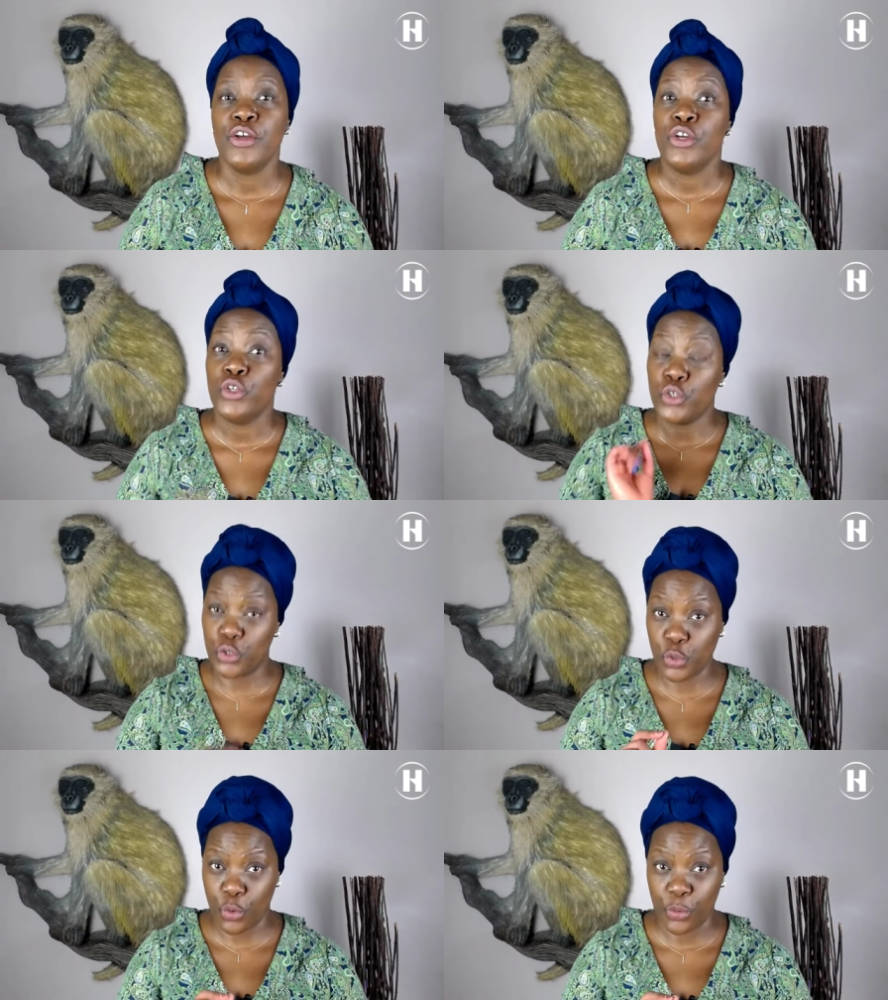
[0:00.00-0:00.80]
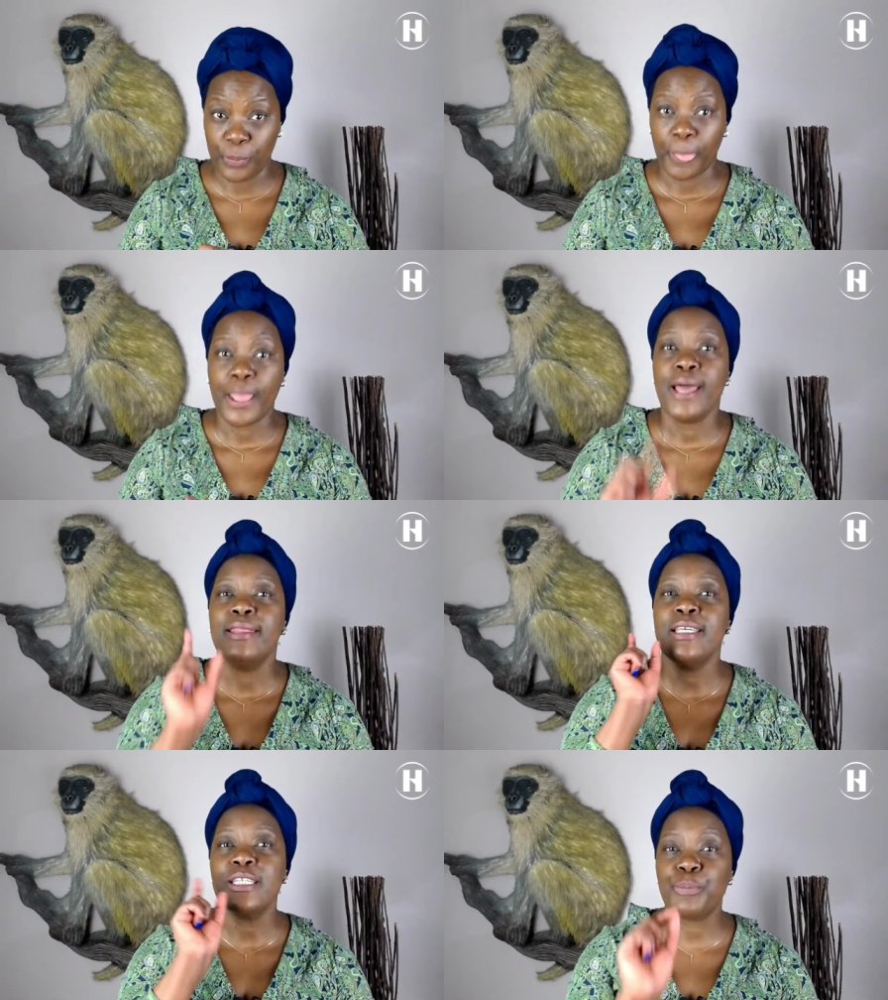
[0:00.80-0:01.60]
So
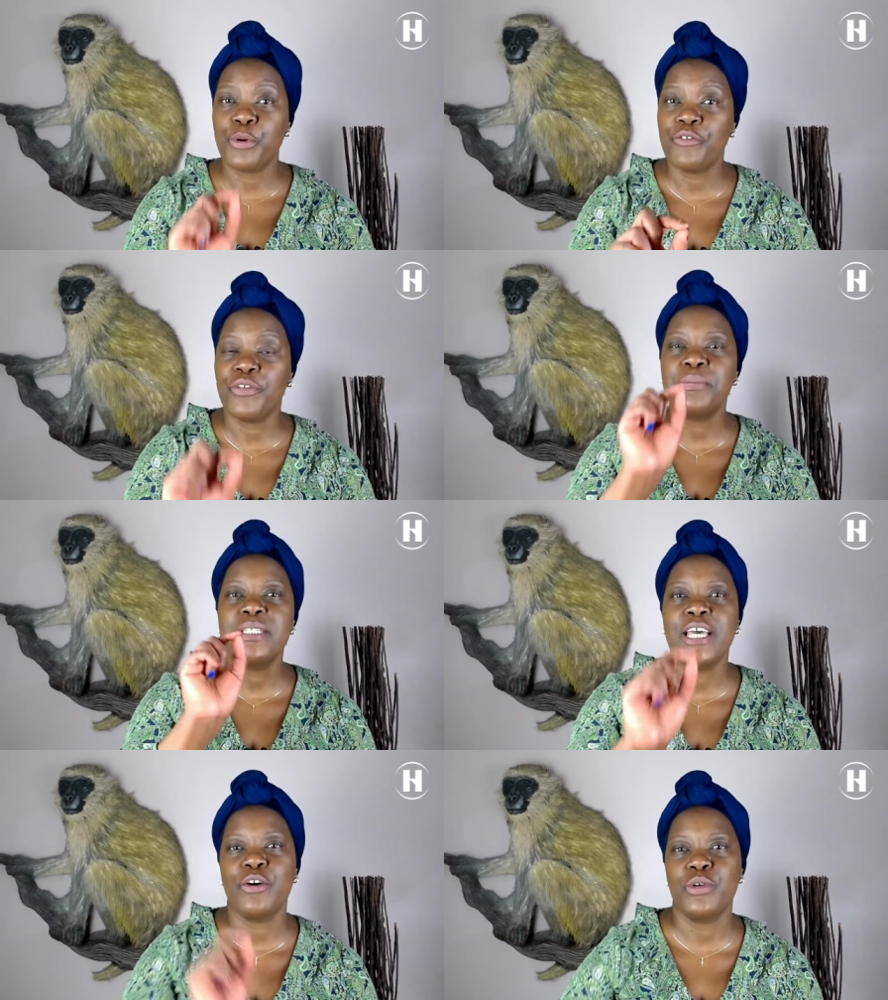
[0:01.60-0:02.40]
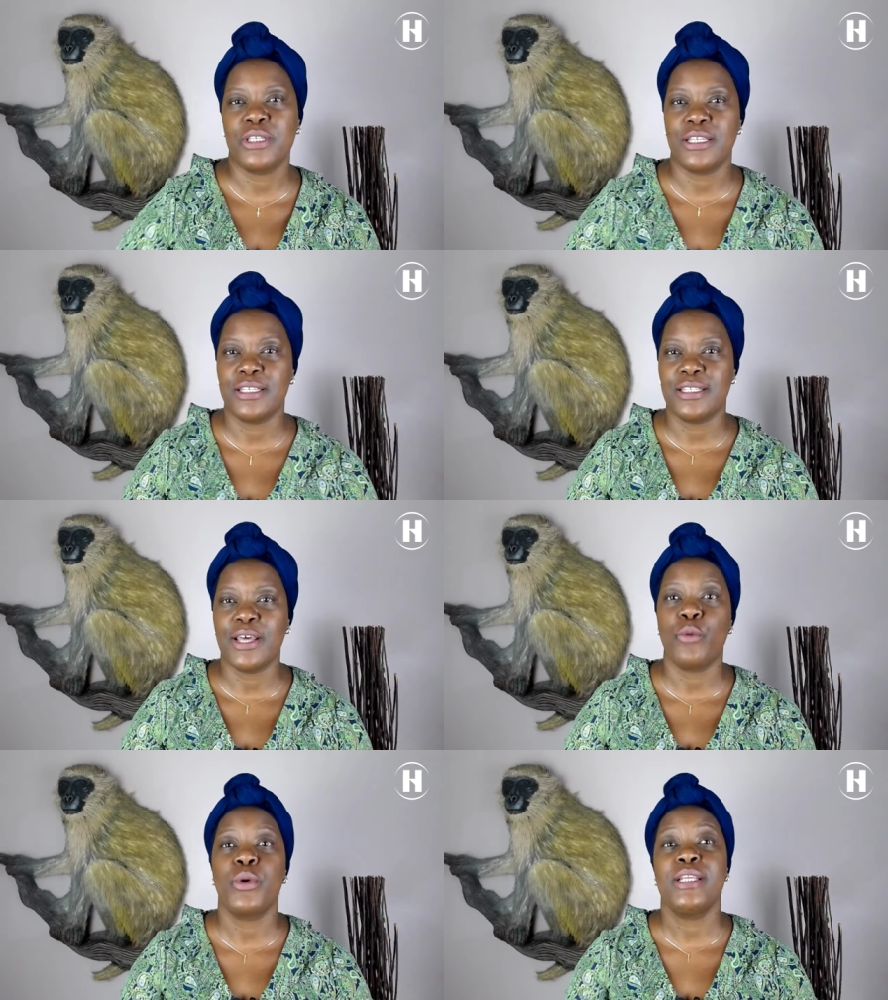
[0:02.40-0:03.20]
this proverb tells us that
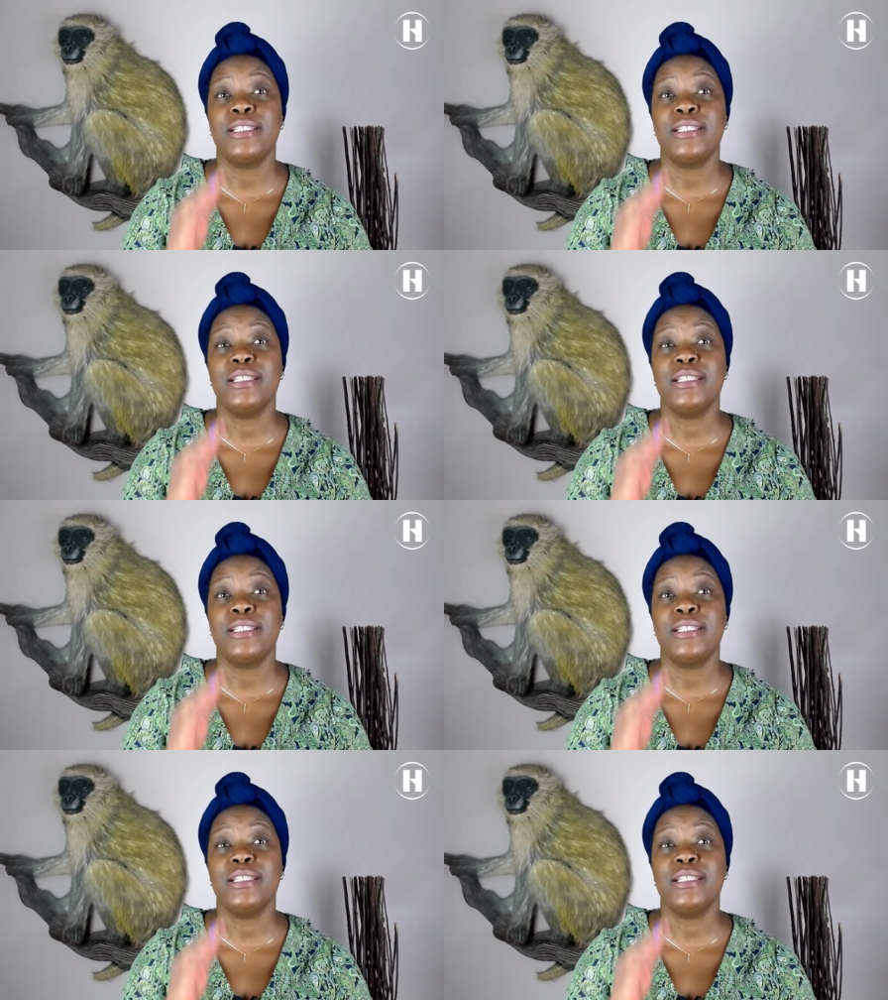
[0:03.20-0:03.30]
when